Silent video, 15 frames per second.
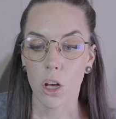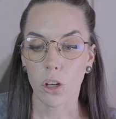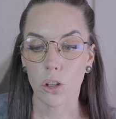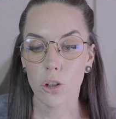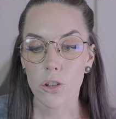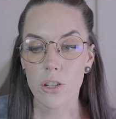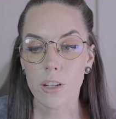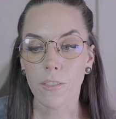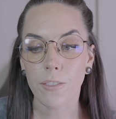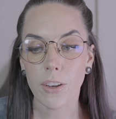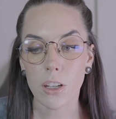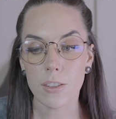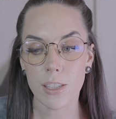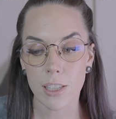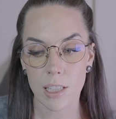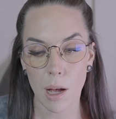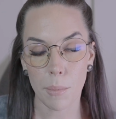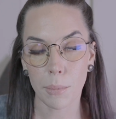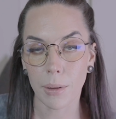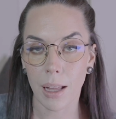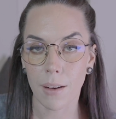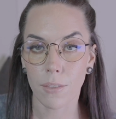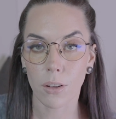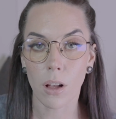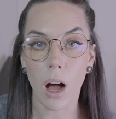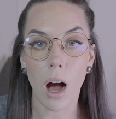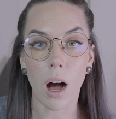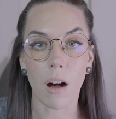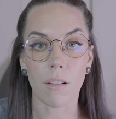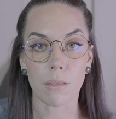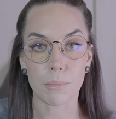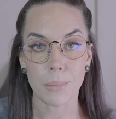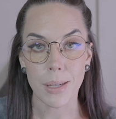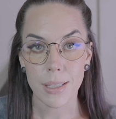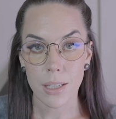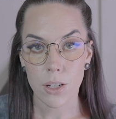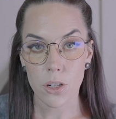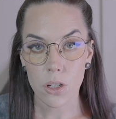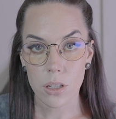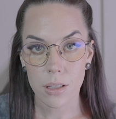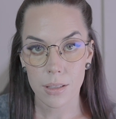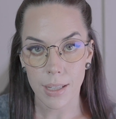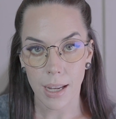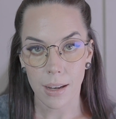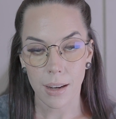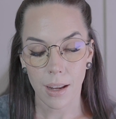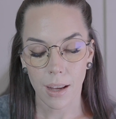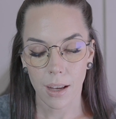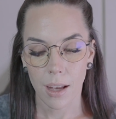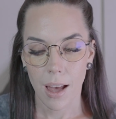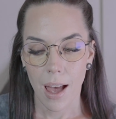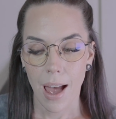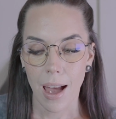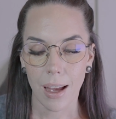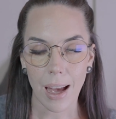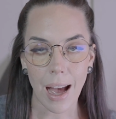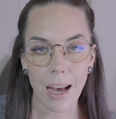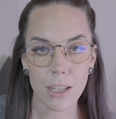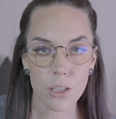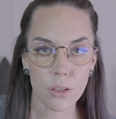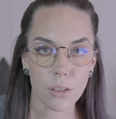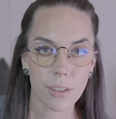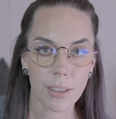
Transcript: You should feel some level of misunderstanding as it